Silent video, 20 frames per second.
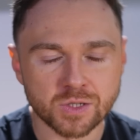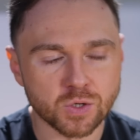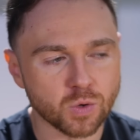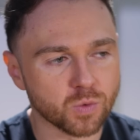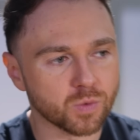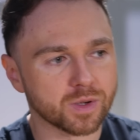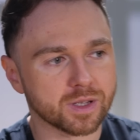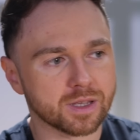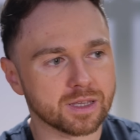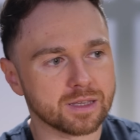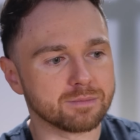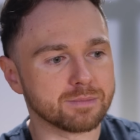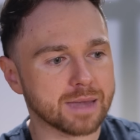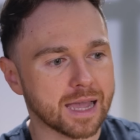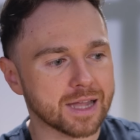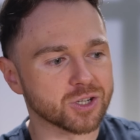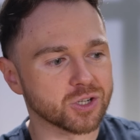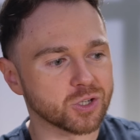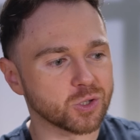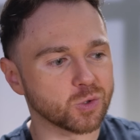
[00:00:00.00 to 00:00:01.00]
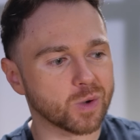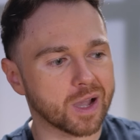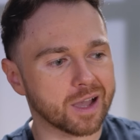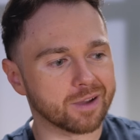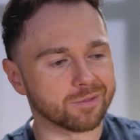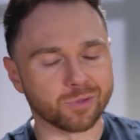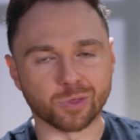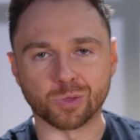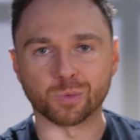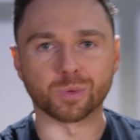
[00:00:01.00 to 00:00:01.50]
So imagine you
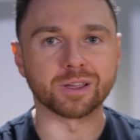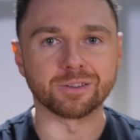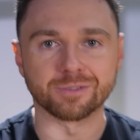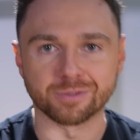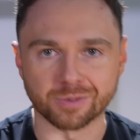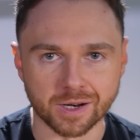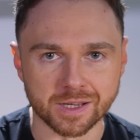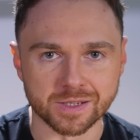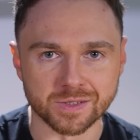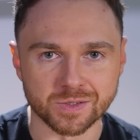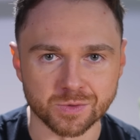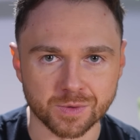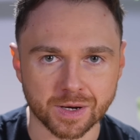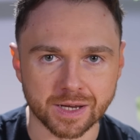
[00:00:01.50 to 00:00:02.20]
have three friends,